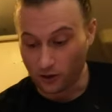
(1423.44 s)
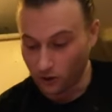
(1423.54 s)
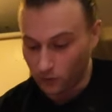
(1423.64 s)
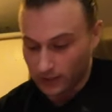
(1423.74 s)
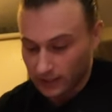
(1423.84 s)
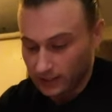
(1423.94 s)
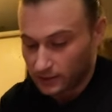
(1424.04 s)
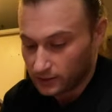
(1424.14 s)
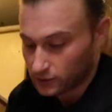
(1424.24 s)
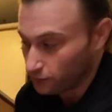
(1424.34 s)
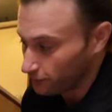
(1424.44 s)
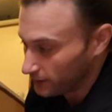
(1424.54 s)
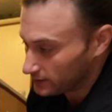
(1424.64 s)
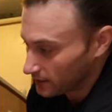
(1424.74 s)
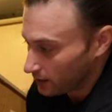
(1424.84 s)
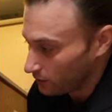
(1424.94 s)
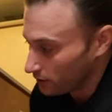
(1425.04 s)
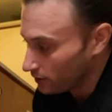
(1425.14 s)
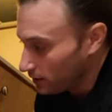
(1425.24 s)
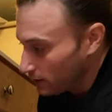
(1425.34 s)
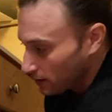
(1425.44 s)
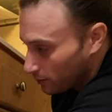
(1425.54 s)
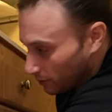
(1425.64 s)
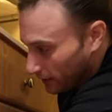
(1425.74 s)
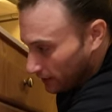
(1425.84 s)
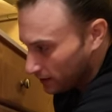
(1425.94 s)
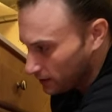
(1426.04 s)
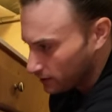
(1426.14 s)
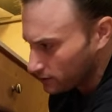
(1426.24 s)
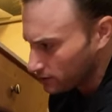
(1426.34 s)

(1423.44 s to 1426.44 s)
the hole we needed to fix our uh, plate in here.